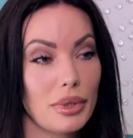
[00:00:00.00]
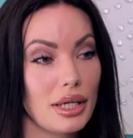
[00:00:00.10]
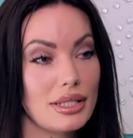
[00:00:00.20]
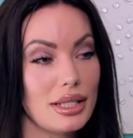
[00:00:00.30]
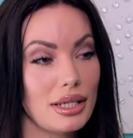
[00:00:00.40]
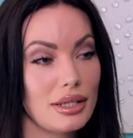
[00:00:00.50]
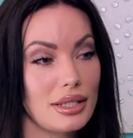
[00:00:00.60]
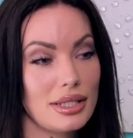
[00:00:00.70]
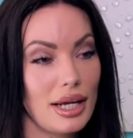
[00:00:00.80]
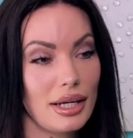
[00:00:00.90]
because
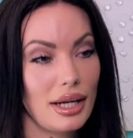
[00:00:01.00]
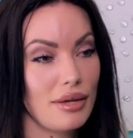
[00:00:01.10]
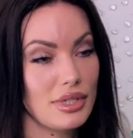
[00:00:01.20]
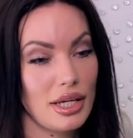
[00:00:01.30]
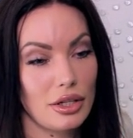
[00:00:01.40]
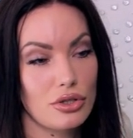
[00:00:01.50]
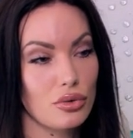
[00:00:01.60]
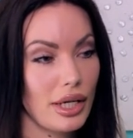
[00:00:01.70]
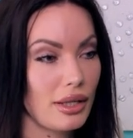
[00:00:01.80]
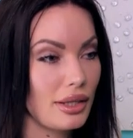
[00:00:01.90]
the second I even take a drink,